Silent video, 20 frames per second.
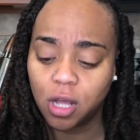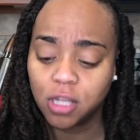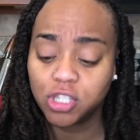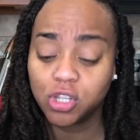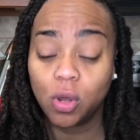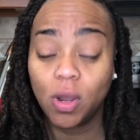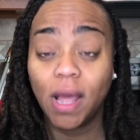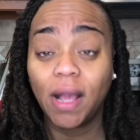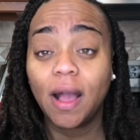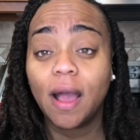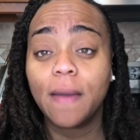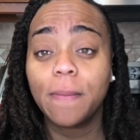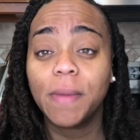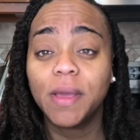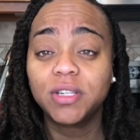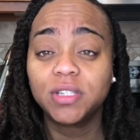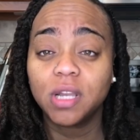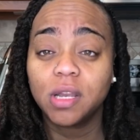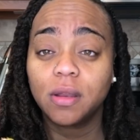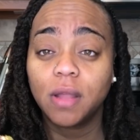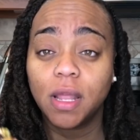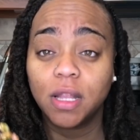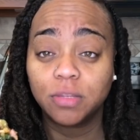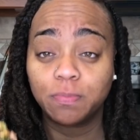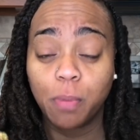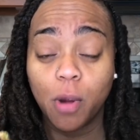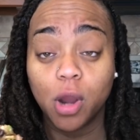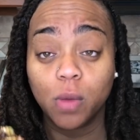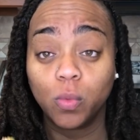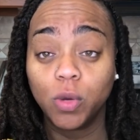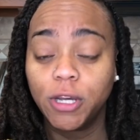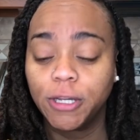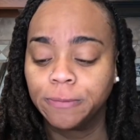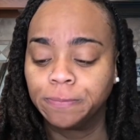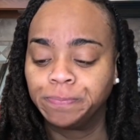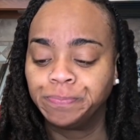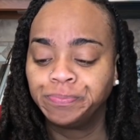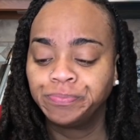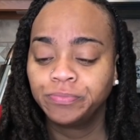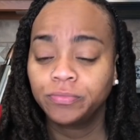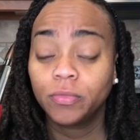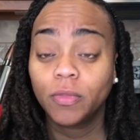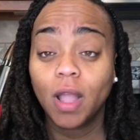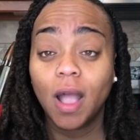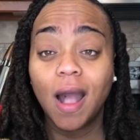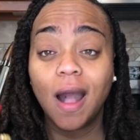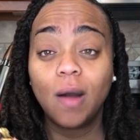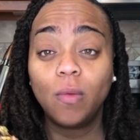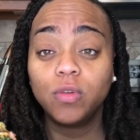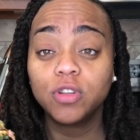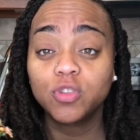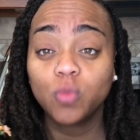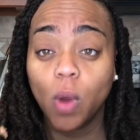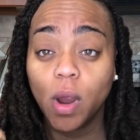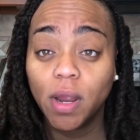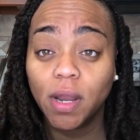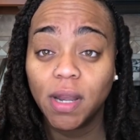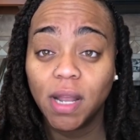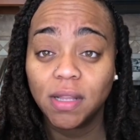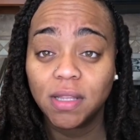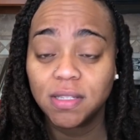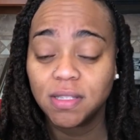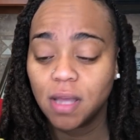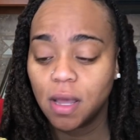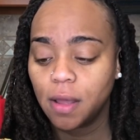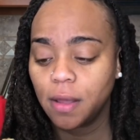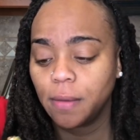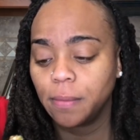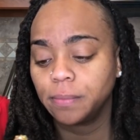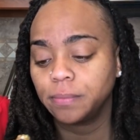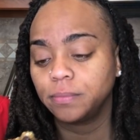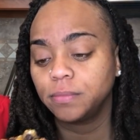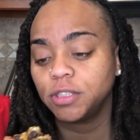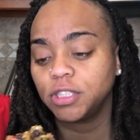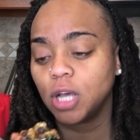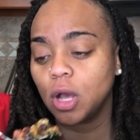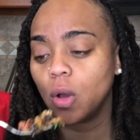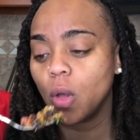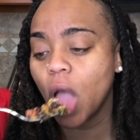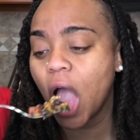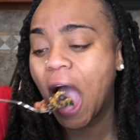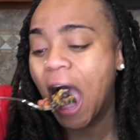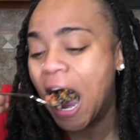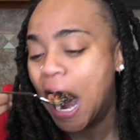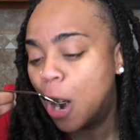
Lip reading: So like I mentioned in part 1, I was working at this time. So